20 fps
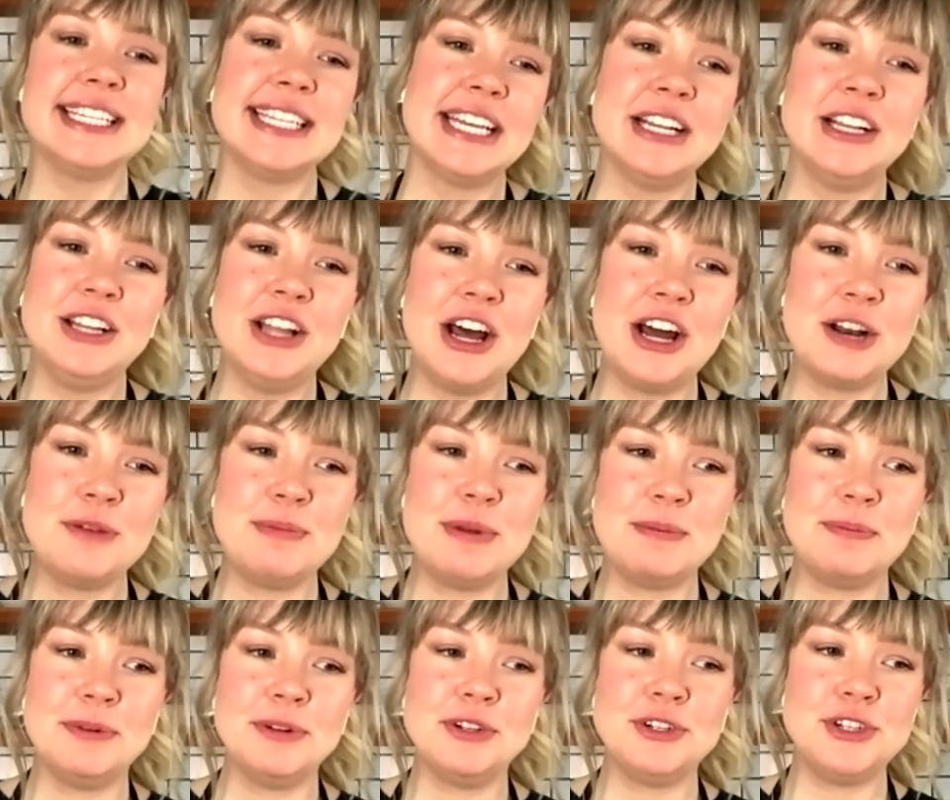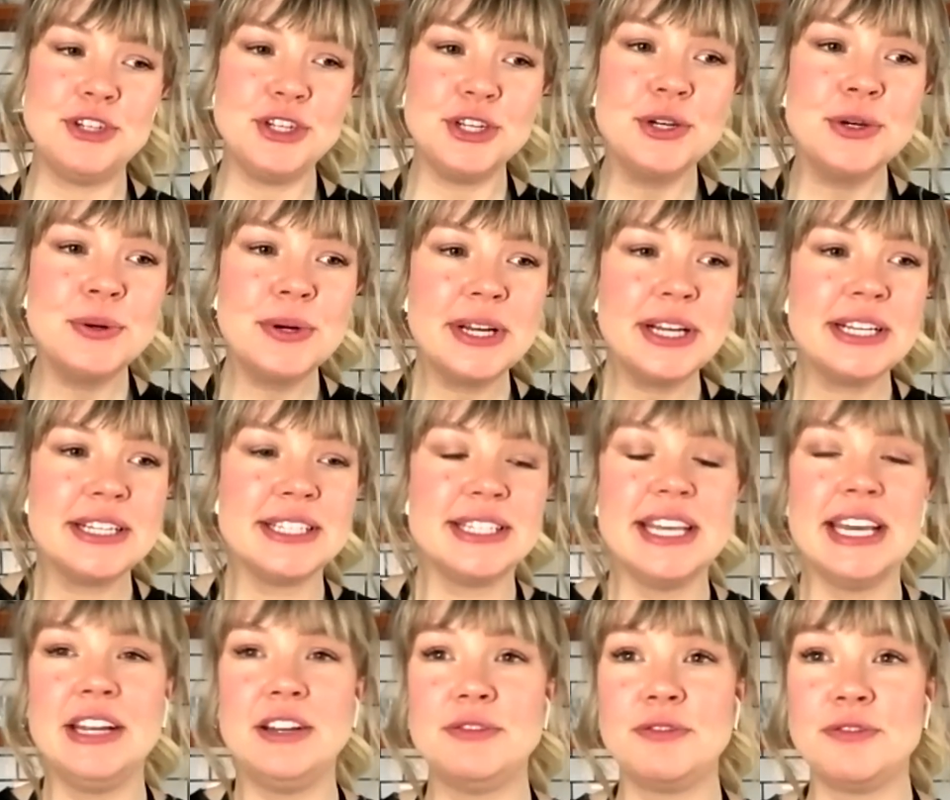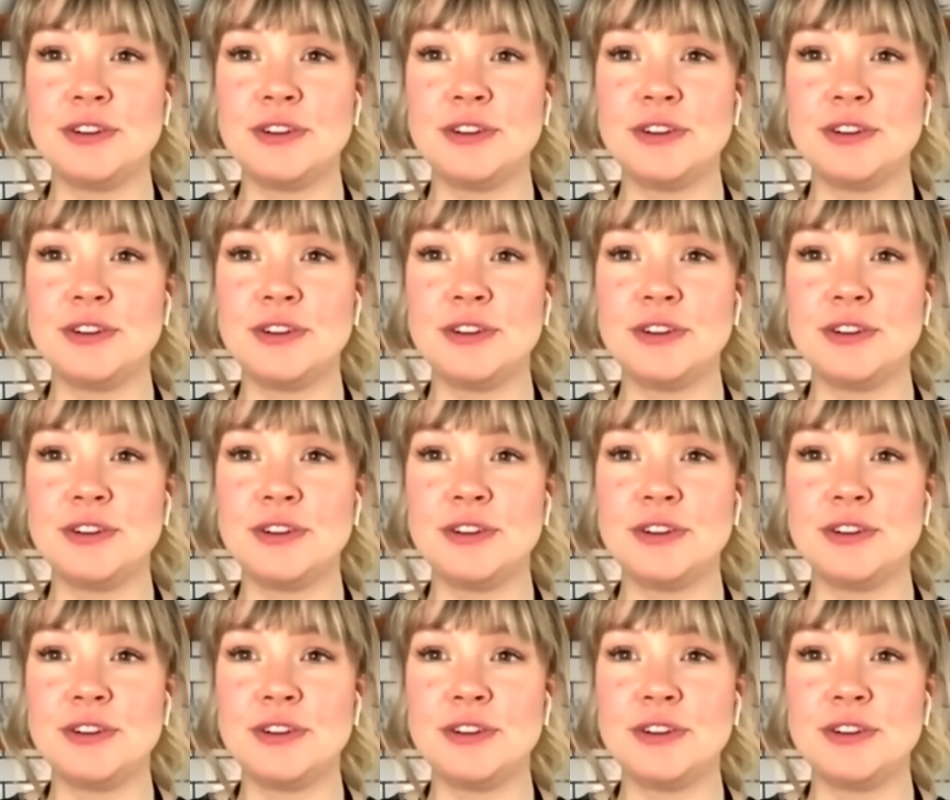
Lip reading: that a lot of people do is they